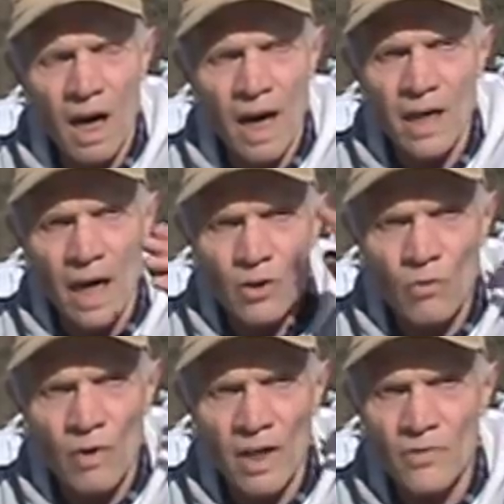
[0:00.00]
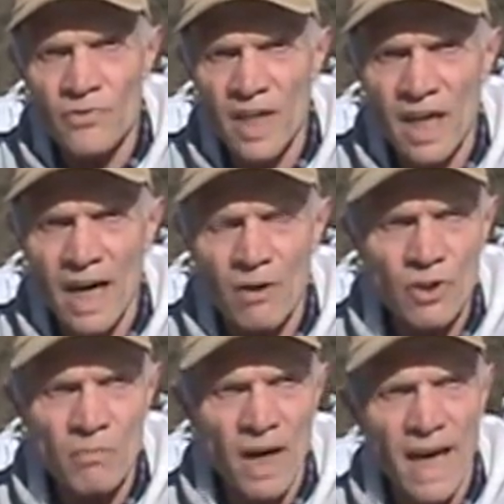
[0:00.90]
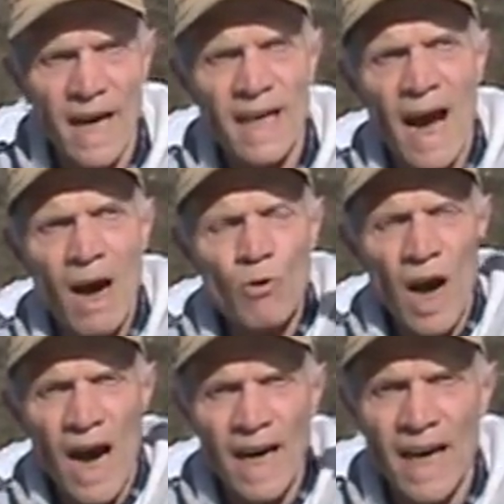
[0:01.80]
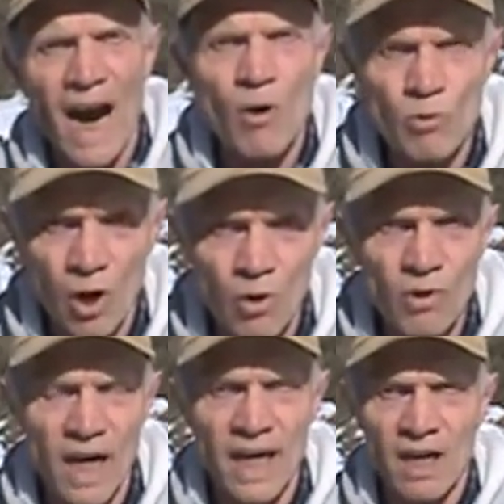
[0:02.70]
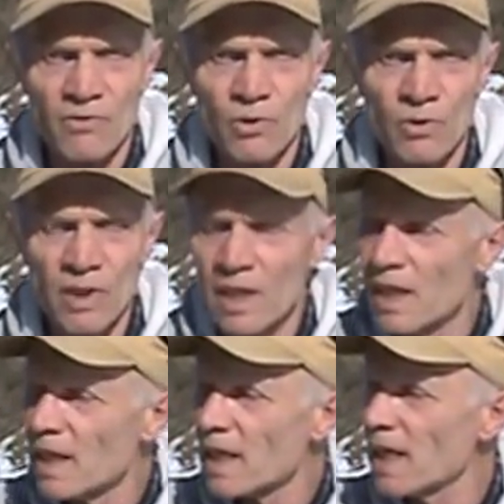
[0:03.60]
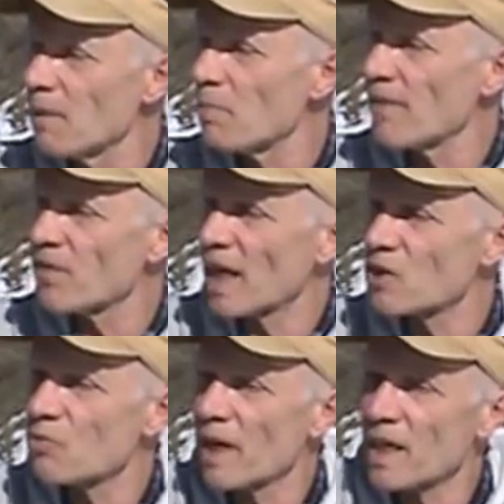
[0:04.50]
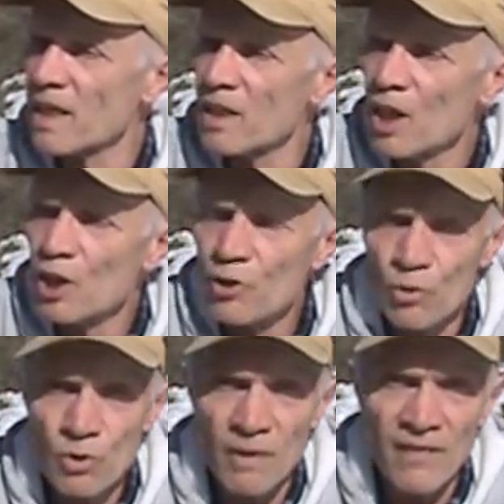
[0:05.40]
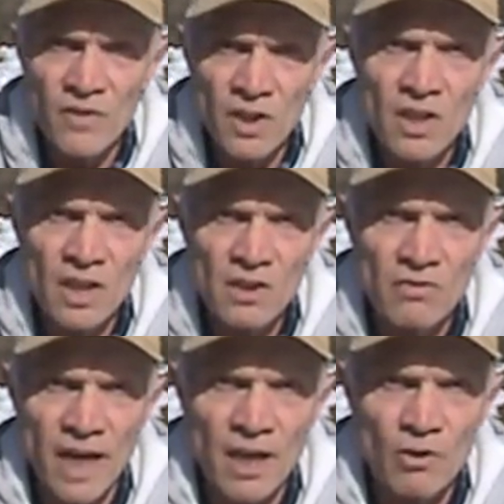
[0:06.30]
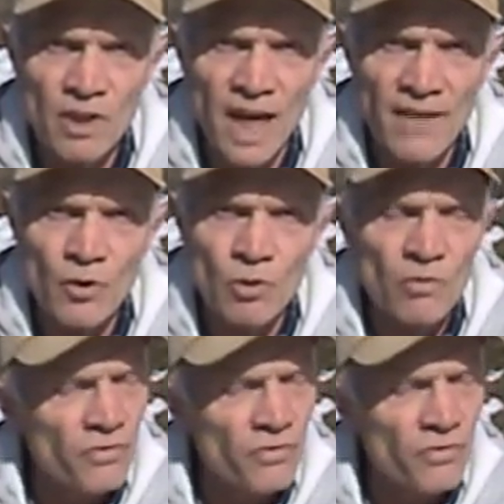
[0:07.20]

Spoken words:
I don't want to figure out in my head how high, how low I have to keep, and that's where the 223 is very good at too.